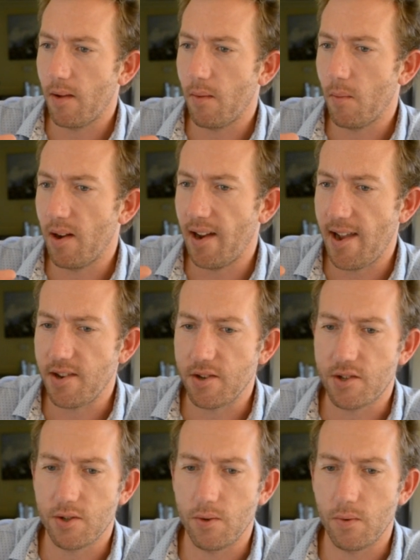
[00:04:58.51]

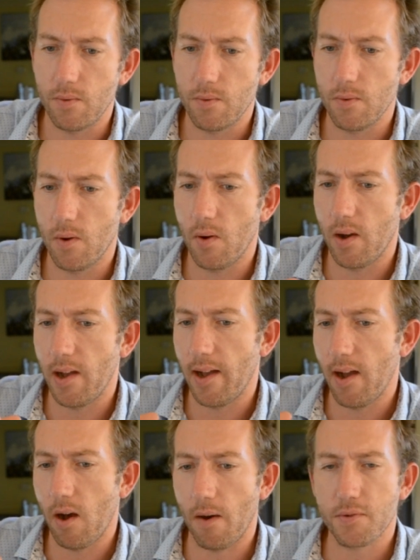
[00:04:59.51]
related to
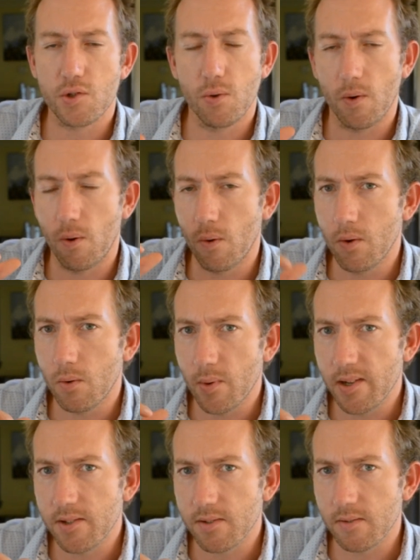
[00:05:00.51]
offshore oil
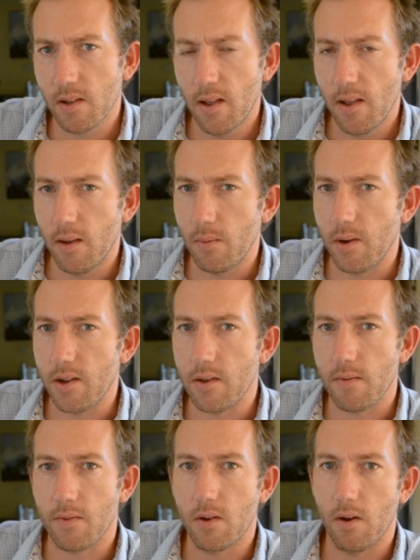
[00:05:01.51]
rigs, where
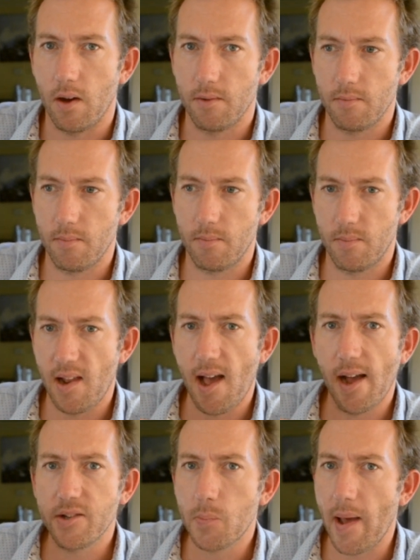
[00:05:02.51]
you've got
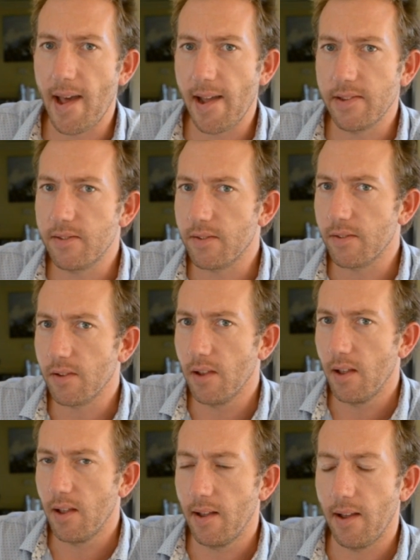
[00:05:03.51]
large pads
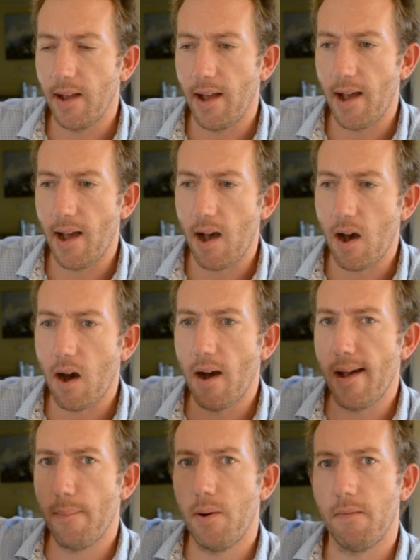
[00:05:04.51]

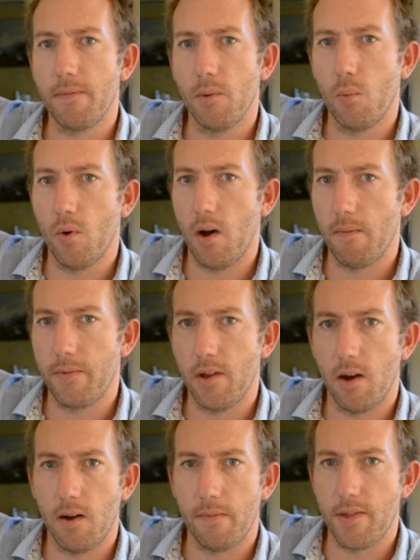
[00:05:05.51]
high up off
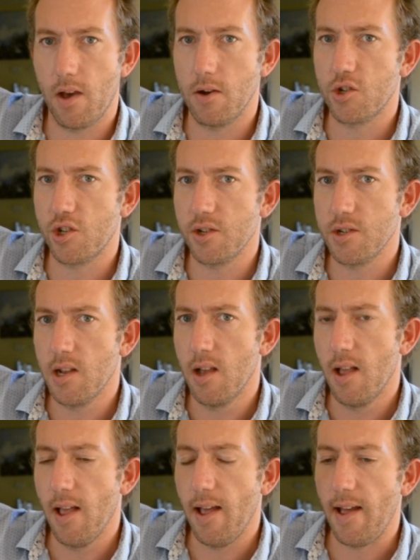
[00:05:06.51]
the ocean,
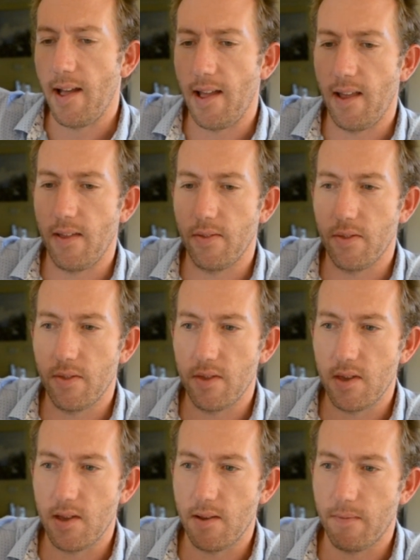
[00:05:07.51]
and
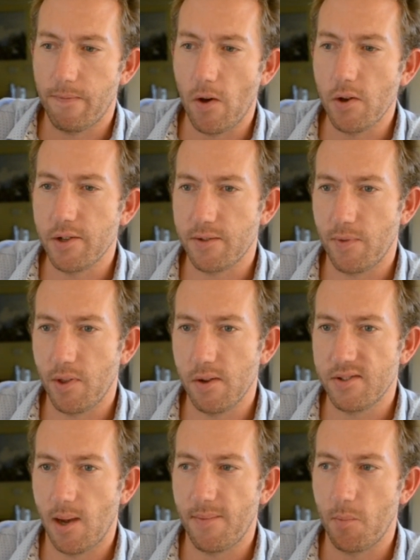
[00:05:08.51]
the focus for
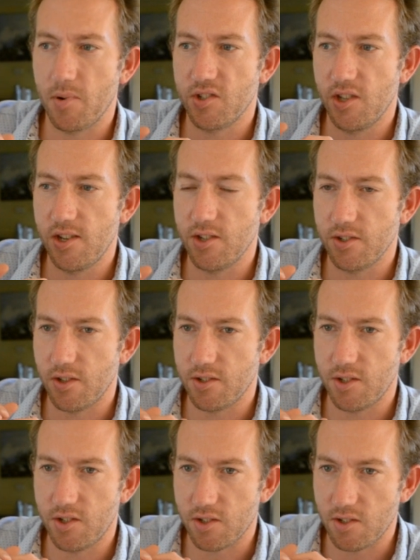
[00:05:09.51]
those types of procedures
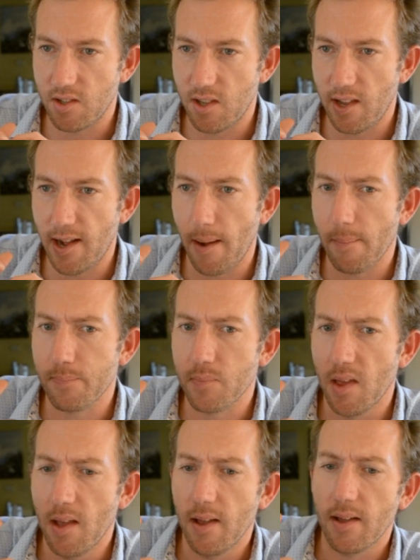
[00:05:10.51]
is to just get up,
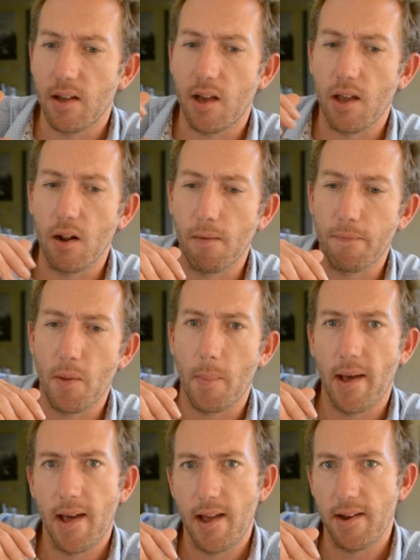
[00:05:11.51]
get off the
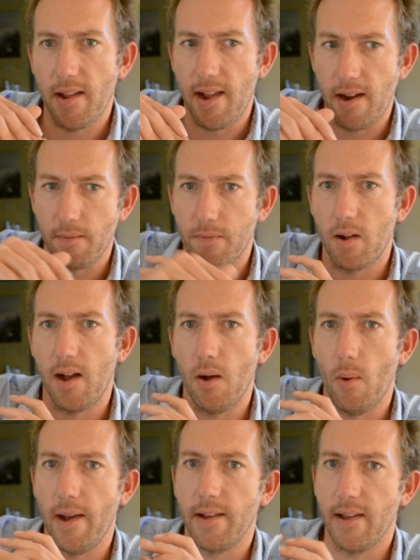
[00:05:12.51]
pad and fly
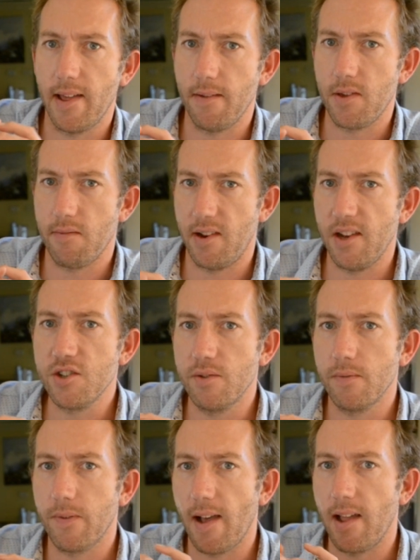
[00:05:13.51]
away. And if you have an
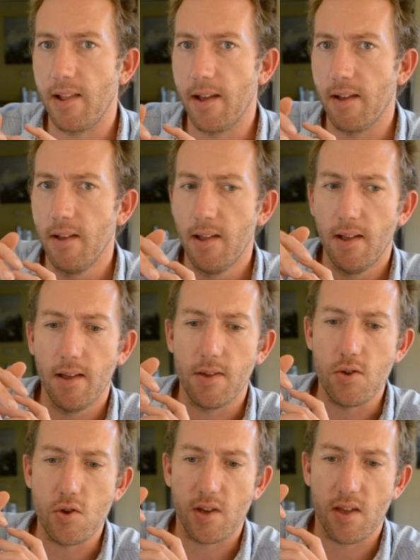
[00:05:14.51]
engine failure,
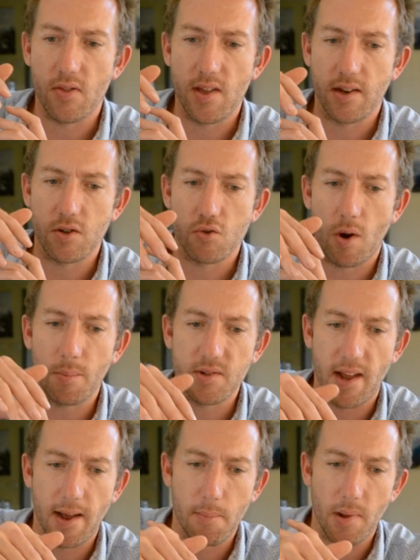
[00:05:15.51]
you can then drop
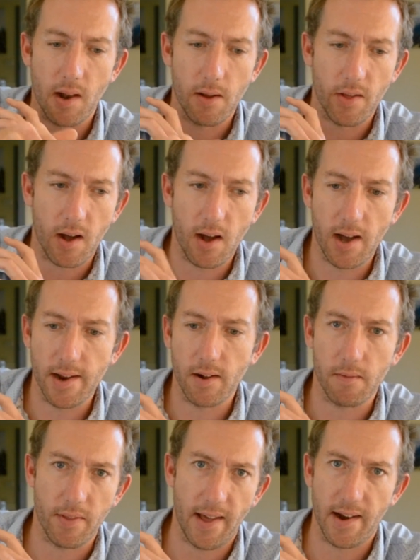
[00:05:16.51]
down below the height
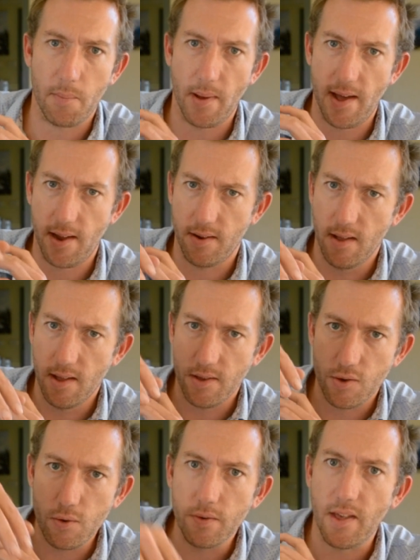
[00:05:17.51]
of the helipad,
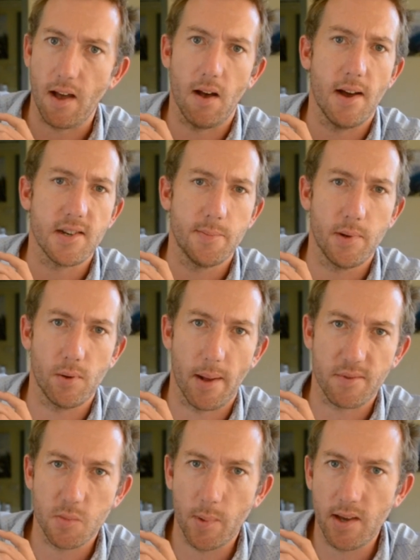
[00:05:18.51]
use that height to build
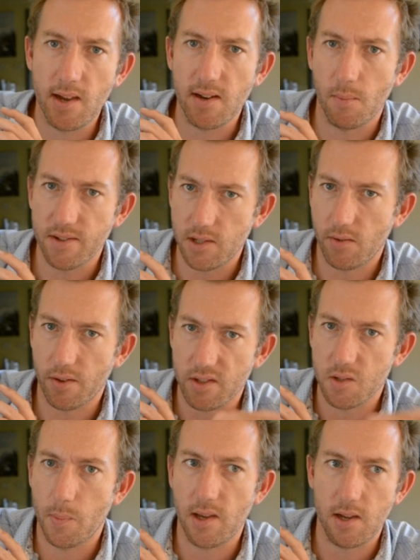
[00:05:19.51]
up speed, and once you've got
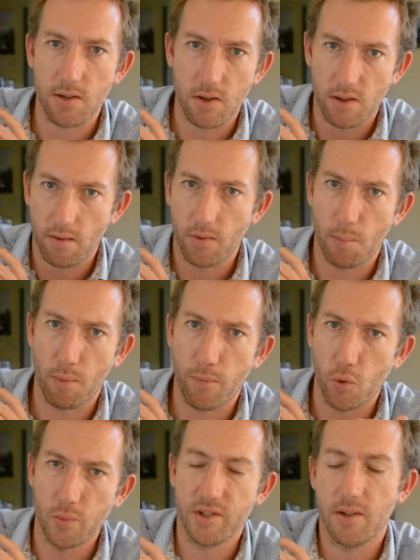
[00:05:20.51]
the speed, you get the
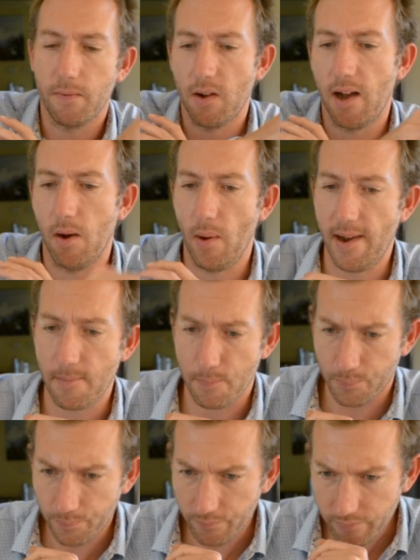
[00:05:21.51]
performance to fly away.
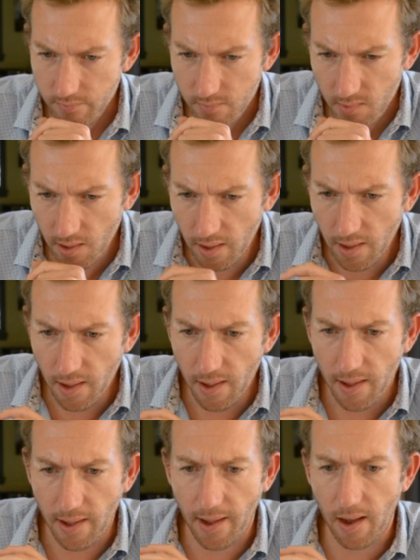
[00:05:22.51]

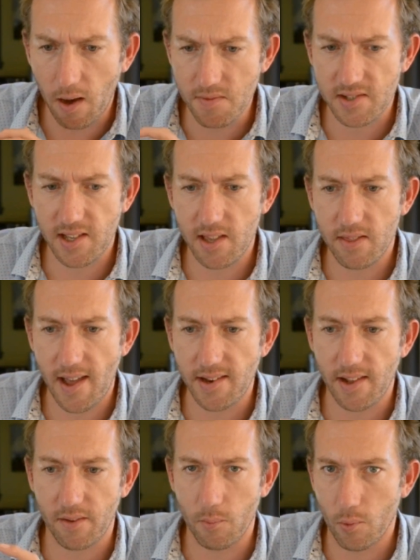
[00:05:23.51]
Obviously,
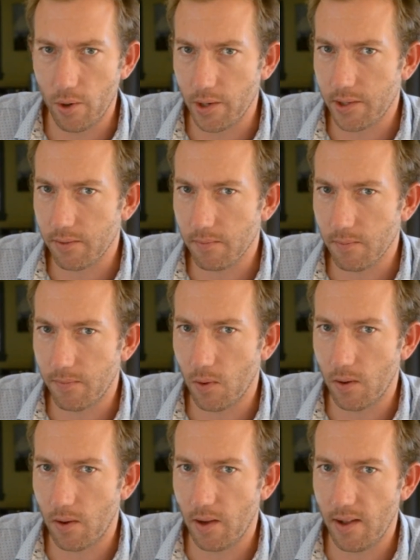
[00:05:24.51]
that doesn't work
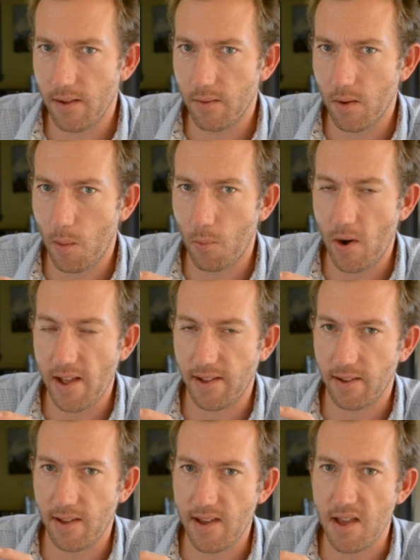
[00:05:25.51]
for
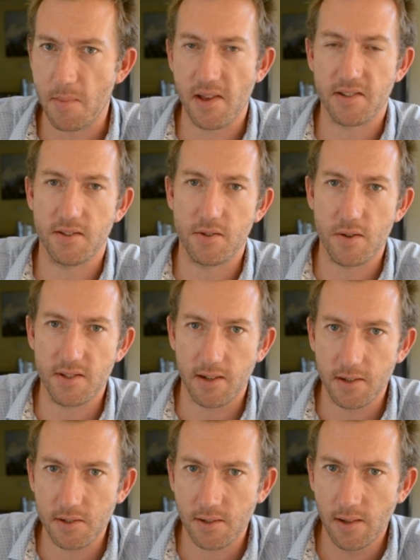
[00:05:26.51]
operating EMS in New
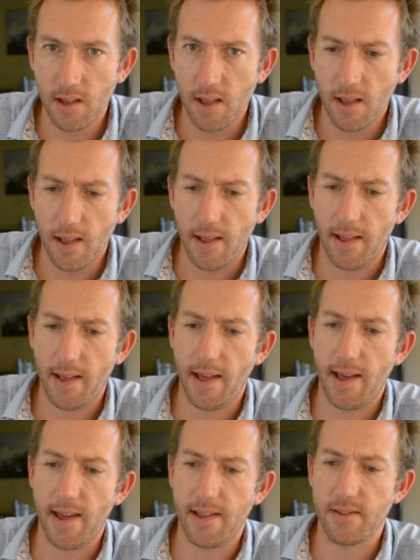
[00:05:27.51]
Zealand,
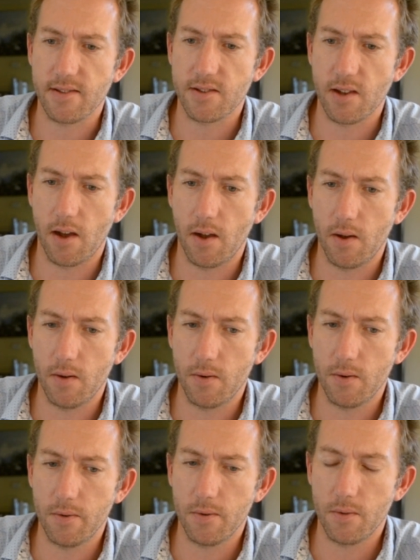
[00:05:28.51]
and
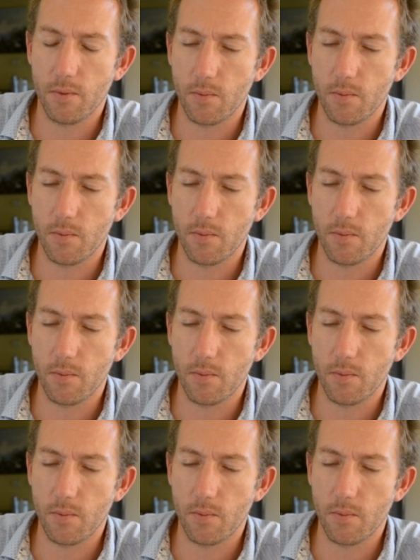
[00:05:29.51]
so